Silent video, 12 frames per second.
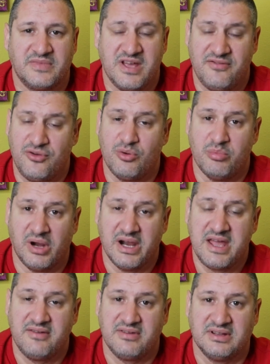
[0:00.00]
If you
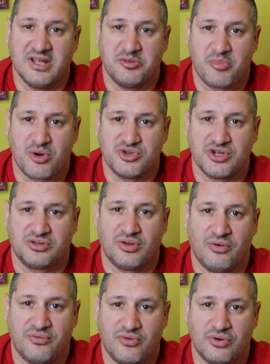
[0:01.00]
believe in that project,
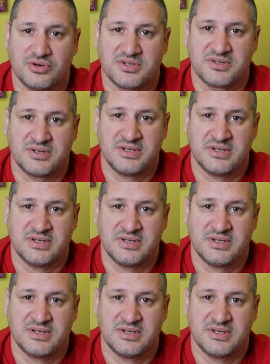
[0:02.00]
of course.